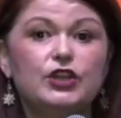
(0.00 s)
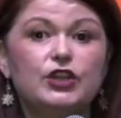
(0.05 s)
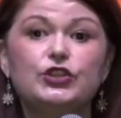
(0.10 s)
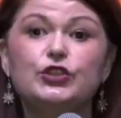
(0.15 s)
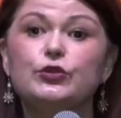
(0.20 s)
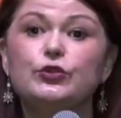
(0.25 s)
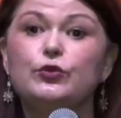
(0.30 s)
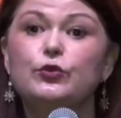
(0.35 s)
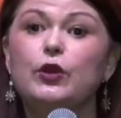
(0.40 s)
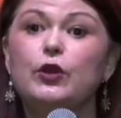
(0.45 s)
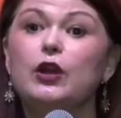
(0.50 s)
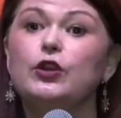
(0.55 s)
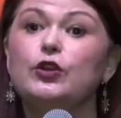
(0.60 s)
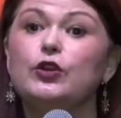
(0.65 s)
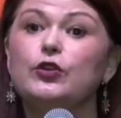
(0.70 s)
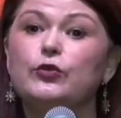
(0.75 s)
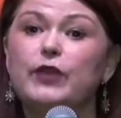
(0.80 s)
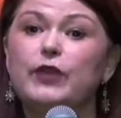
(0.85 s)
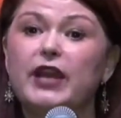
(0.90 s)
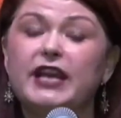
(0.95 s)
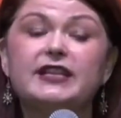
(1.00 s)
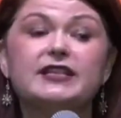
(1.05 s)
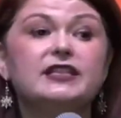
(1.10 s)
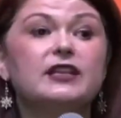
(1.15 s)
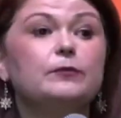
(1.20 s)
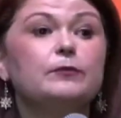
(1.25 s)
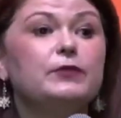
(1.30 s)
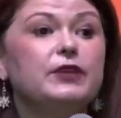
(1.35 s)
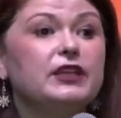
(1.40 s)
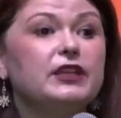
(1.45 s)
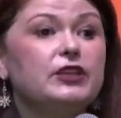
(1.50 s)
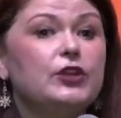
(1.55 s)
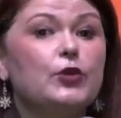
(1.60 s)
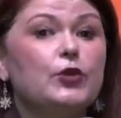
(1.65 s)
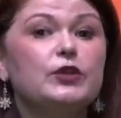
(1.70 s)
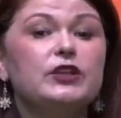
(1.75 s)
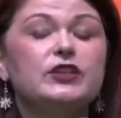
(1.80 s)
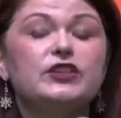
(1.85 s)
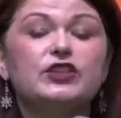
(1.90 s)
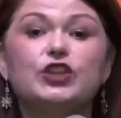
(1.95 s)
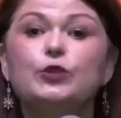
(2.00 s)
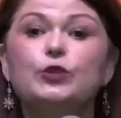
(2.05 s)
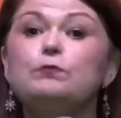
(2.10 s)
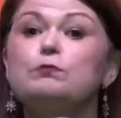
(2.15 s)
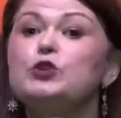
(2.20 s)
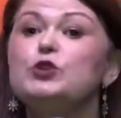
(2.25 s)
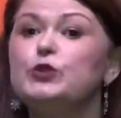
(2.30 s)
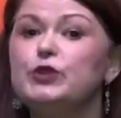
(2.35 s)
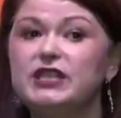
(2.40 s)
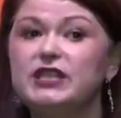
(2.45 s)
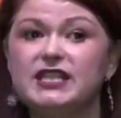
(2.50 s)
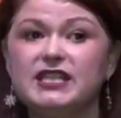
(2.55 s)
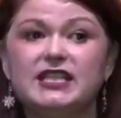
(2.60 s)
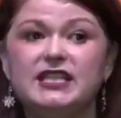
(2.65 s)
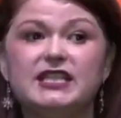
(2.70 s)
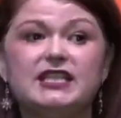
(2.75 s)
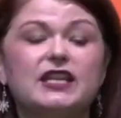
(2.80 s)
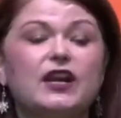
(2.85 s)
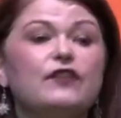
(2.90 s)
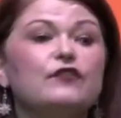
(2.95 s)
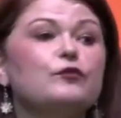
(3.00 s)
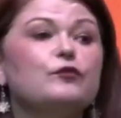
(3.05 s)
to create something known as communities of